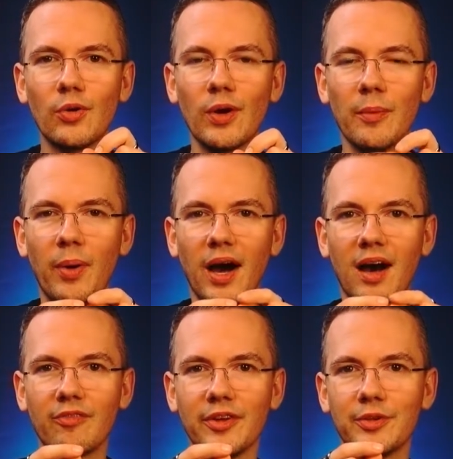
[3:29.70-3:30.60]

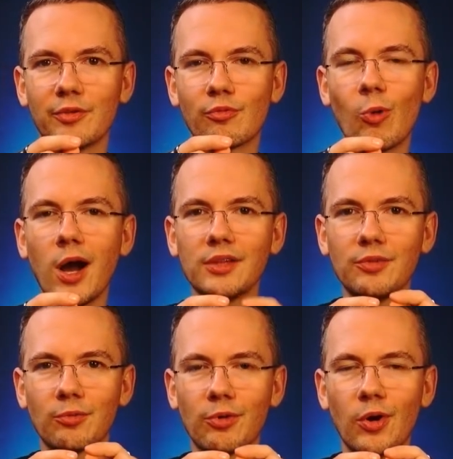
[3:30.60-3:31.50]
above and one
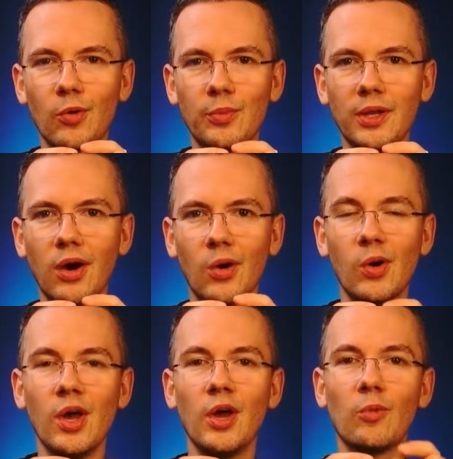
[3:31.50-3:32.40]
row
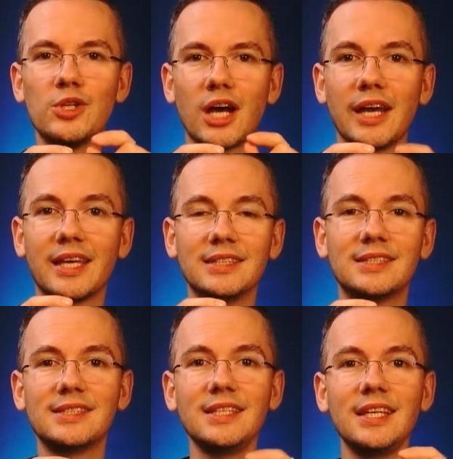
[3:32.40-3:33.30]
below, which I can
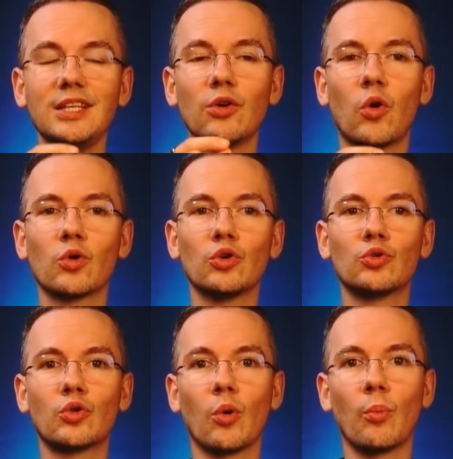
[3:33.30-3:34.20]
see in order
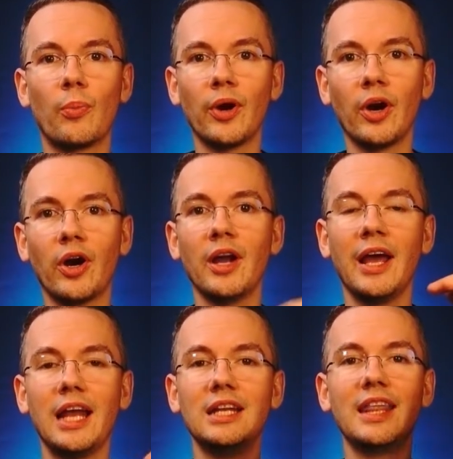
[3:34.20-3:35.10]
to compare
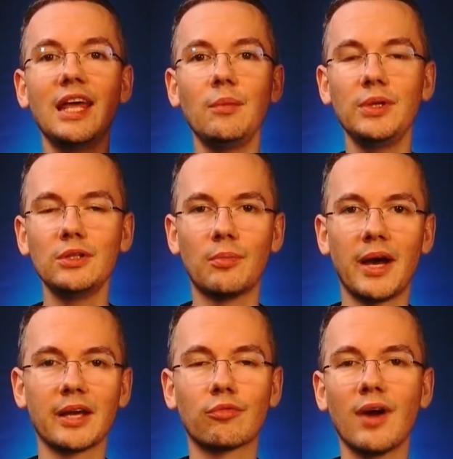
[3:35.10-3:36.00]
and then build
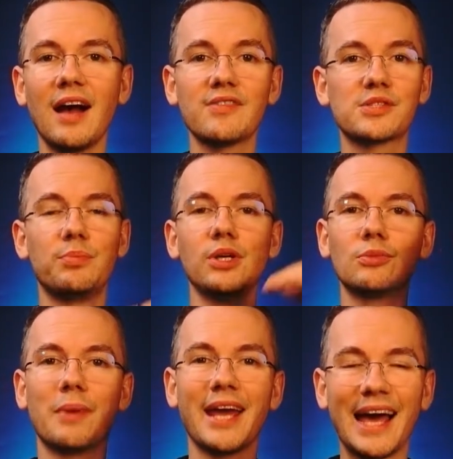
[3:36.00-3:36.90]
my graphs,
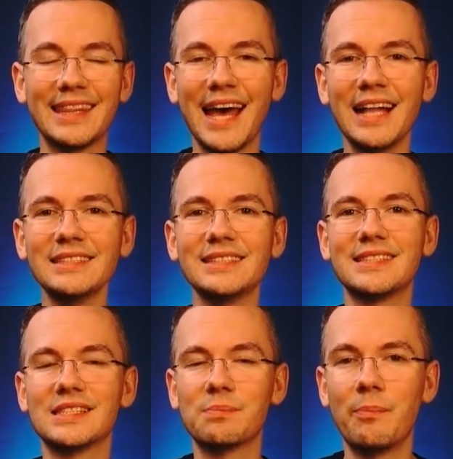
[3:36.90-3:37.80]
build my
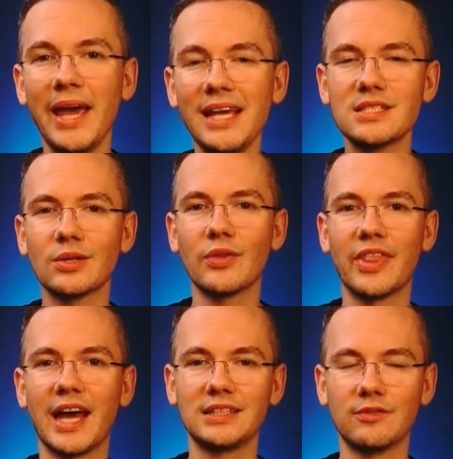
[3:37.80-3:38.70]
analysis based on
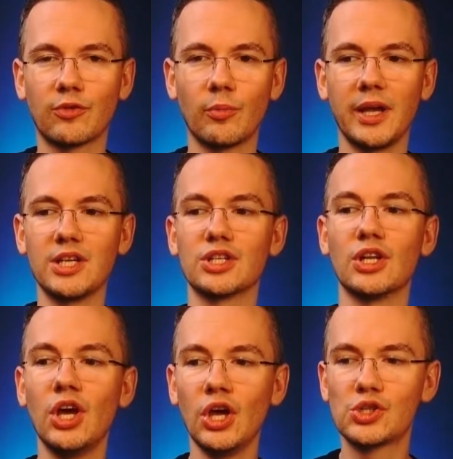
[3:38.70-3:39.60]
that information.
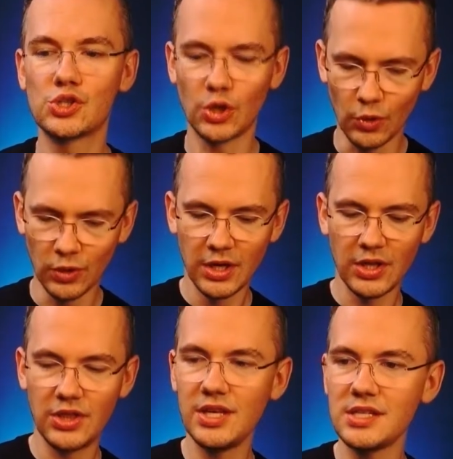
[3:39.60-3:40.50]
So
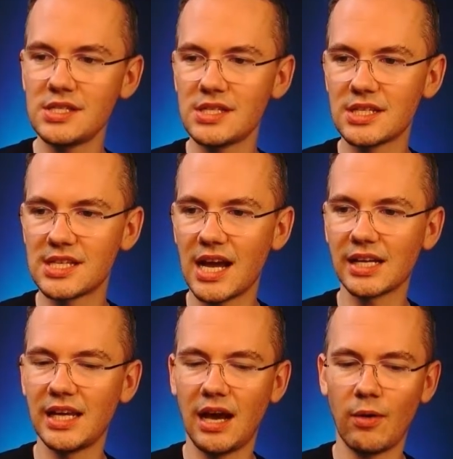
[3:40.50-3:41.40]
this is
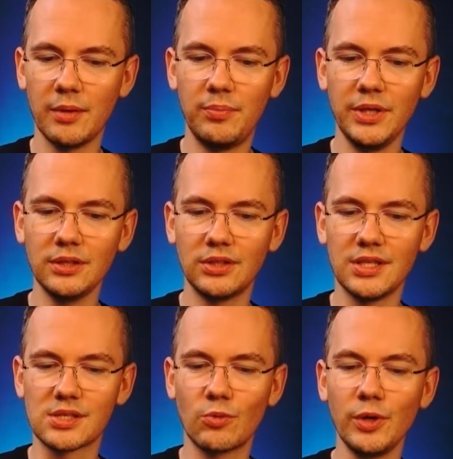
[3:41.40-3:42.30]
exactly how I build
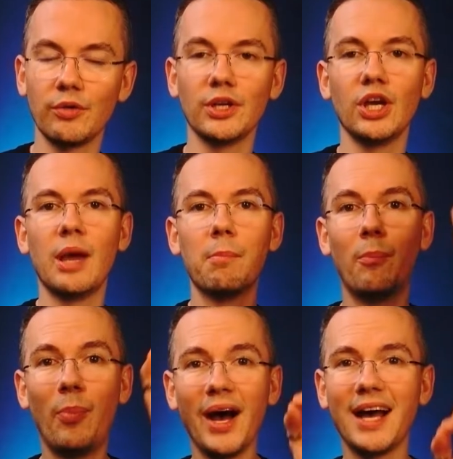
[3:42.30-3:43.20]
this query,
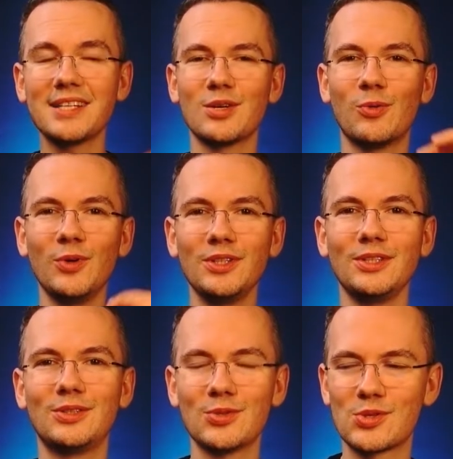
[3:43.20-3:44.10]
but we
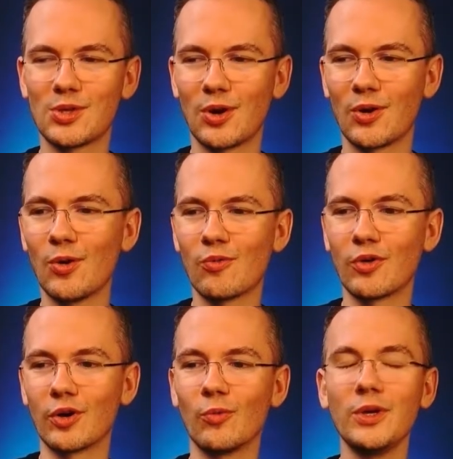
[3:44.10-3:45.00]
need to start
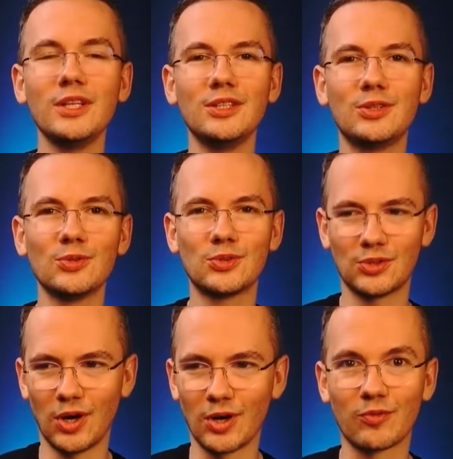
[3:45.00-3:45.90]
over. We need to
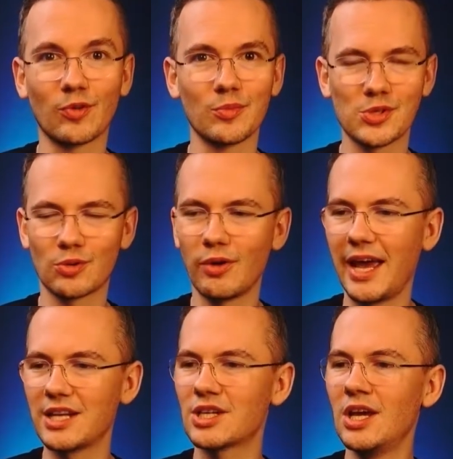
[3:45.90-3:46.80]
start from
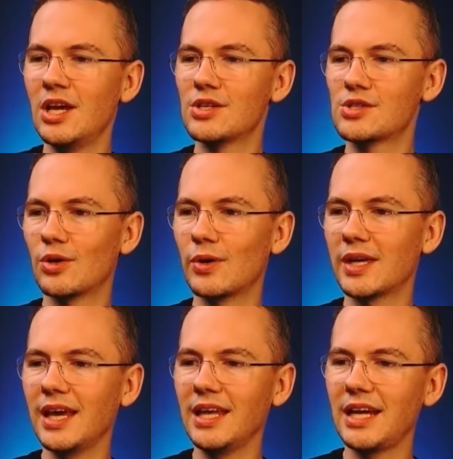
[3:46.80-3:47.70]
scratch. So
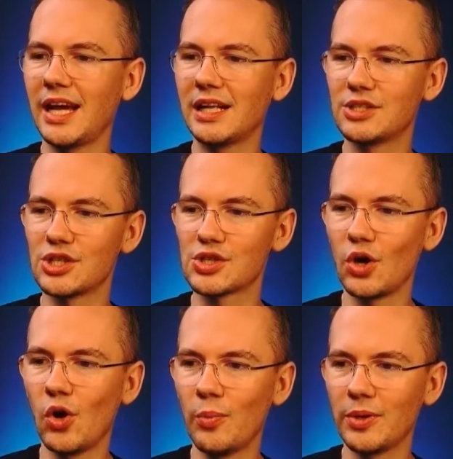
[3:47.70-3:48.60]
again, I'll just
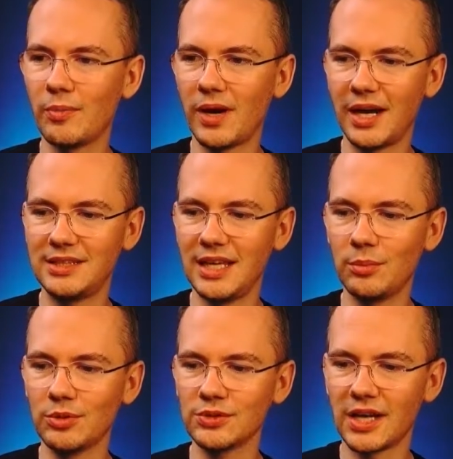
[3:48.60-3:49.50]
open my
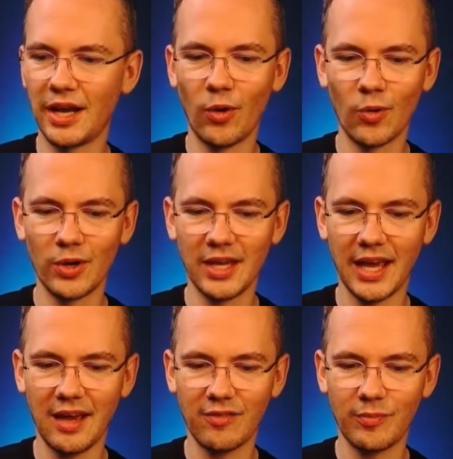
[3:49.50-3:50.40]
tables. I already
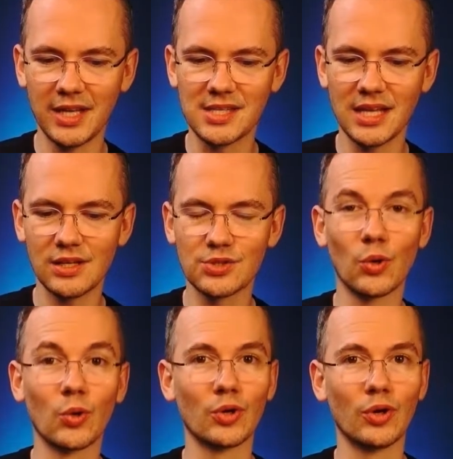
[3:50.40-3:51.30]
have my sales
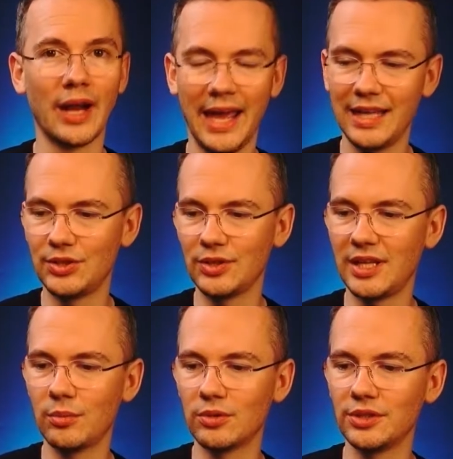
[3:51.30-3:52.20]
order header
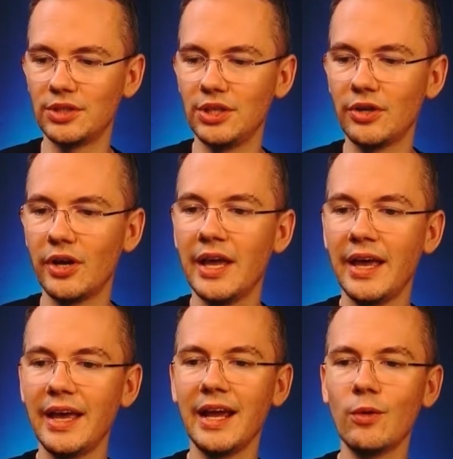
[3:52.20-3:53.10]
table in here,
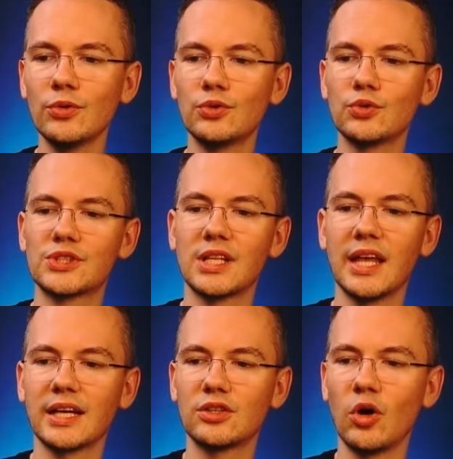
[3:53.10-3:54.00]
and I want to
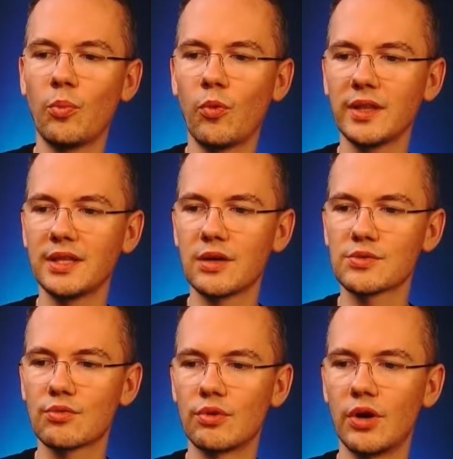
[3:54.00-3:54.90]
select top
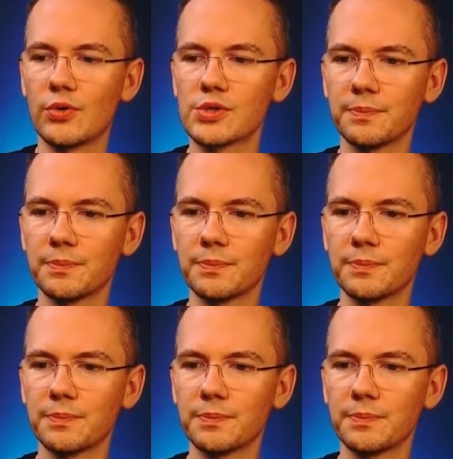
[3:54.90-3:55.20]
1000 rows